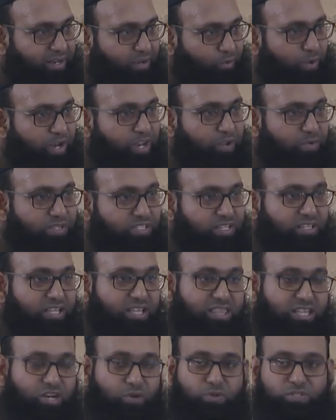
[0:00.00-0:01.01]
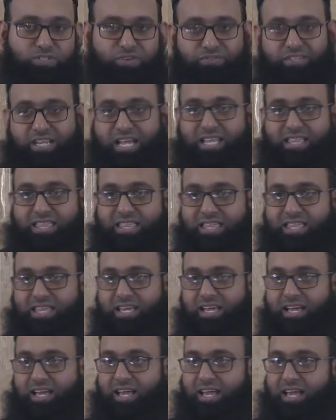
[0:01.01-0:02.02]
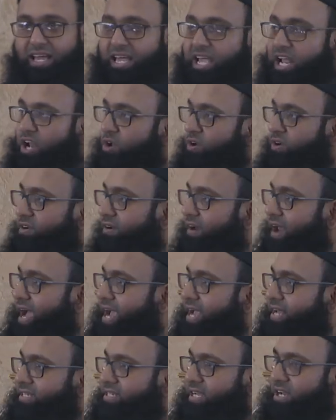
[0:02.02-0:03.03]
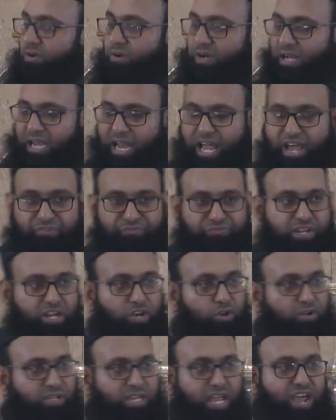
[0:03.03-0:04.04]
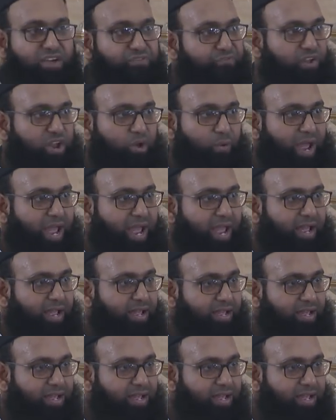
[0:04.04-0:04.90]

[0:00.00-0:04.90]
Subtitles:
When he was in the throes of death, he looked right, he looked left, he looked everywhere.